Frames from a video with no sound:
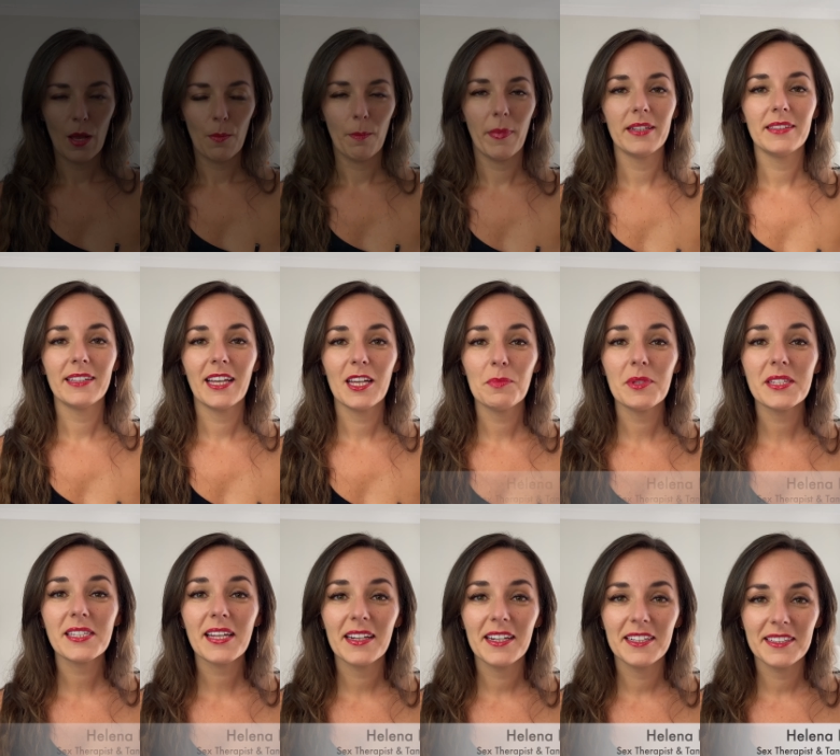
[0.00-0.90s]
My name is
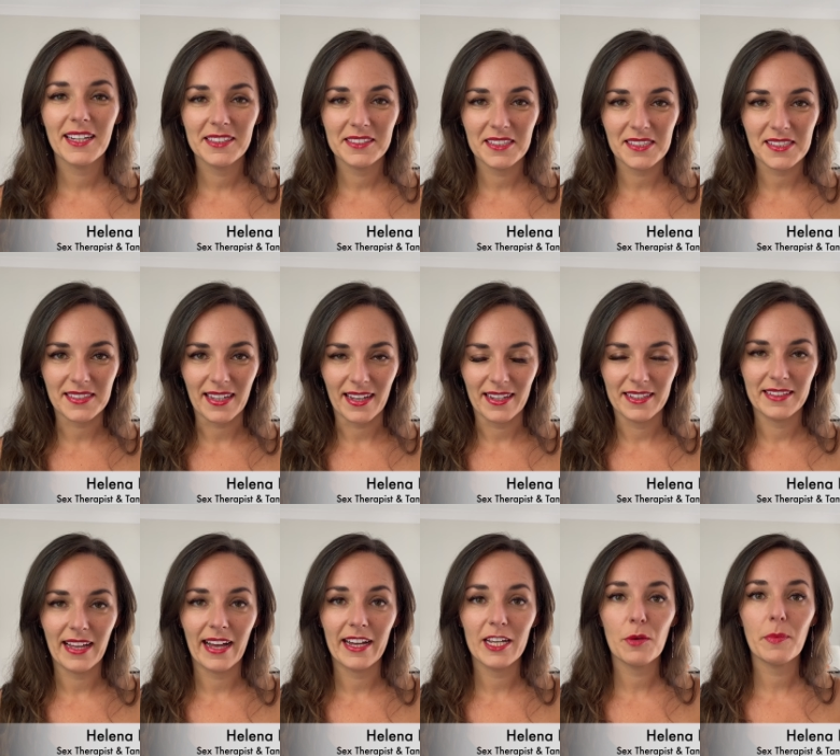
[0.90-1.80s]
Helena Nista and
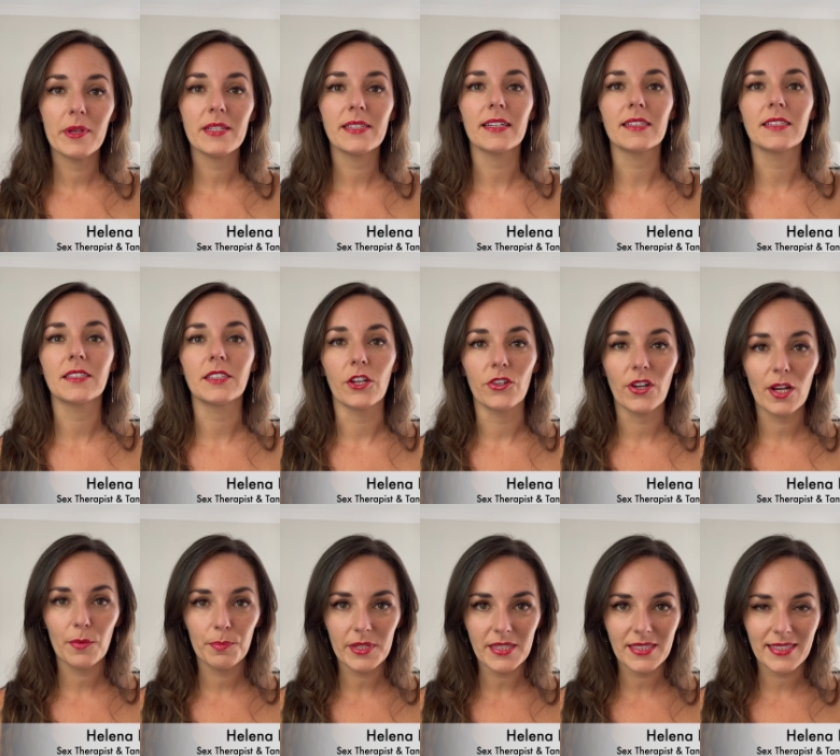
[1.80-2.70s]
I am a sex
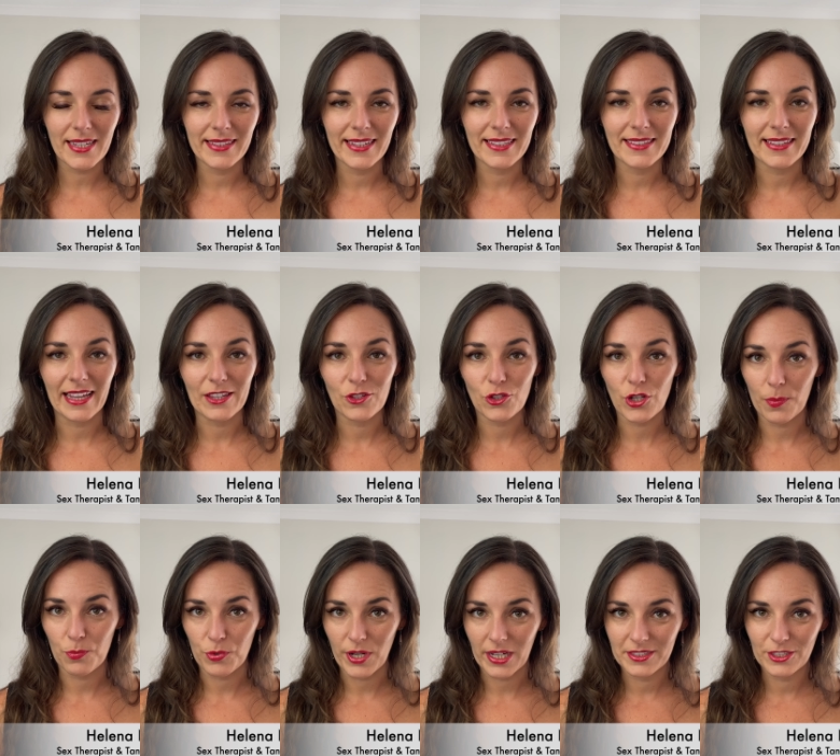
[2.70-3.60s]
therapist and a tantra
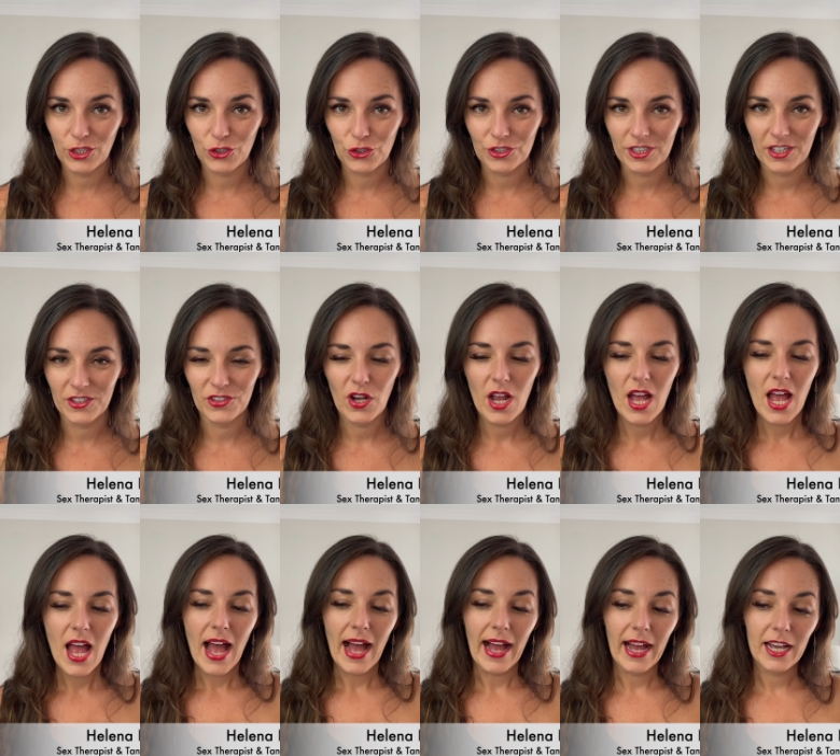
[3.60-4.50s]
practitioner.
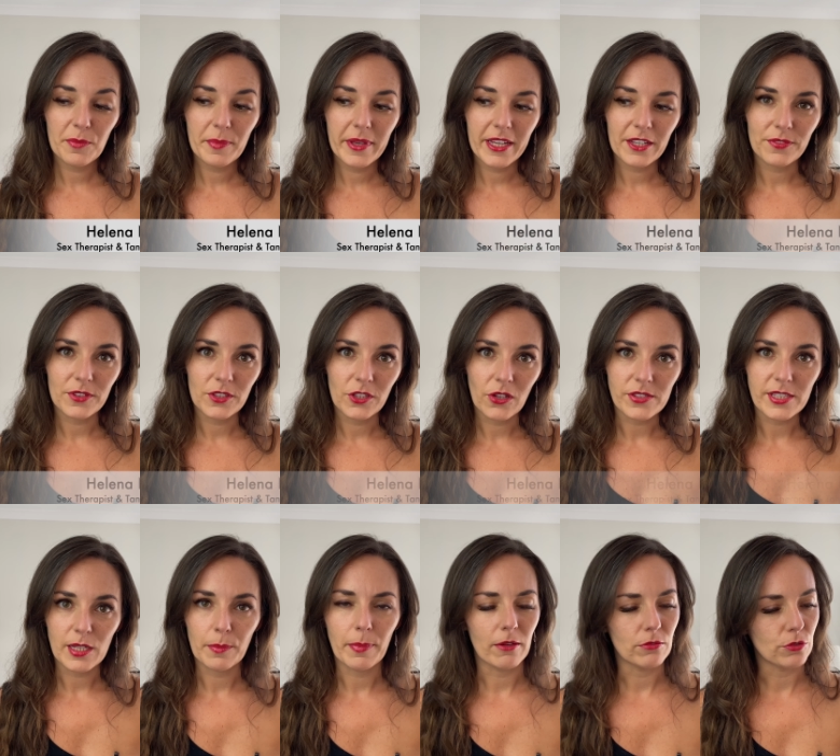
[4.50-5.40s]
I make videos
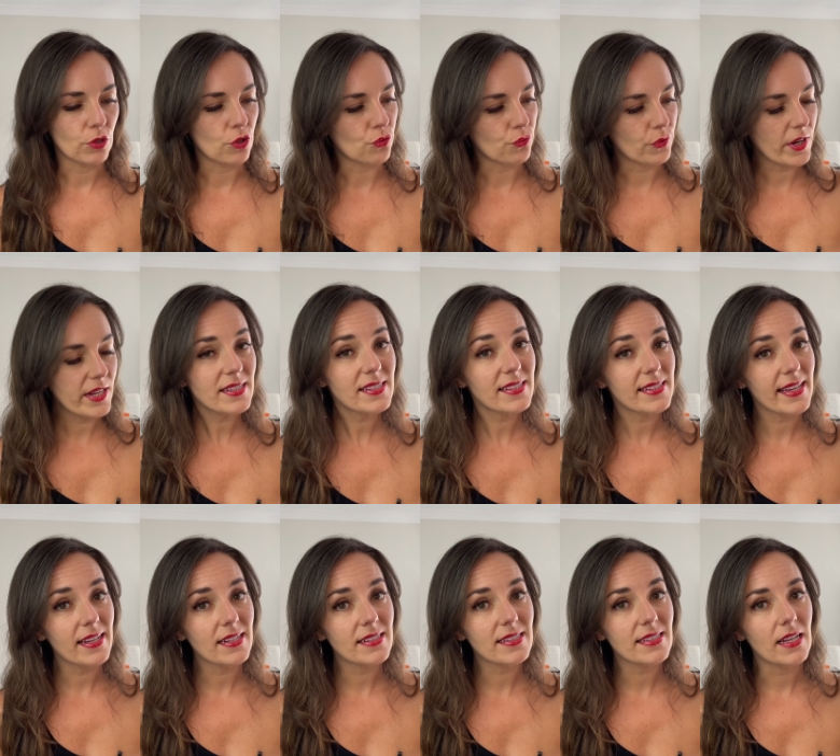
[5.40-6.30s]
about great
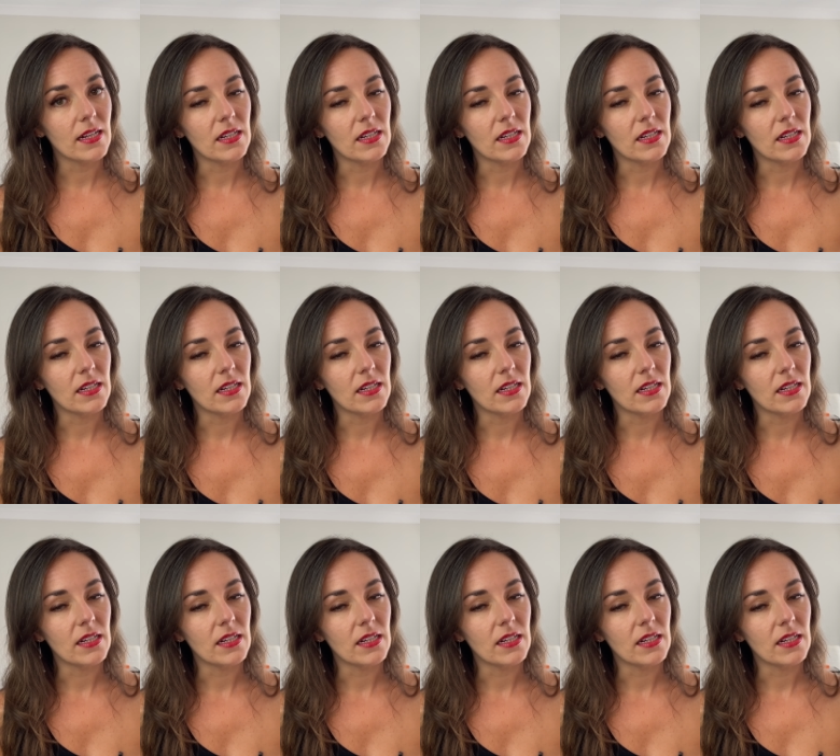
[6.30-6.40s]
sex,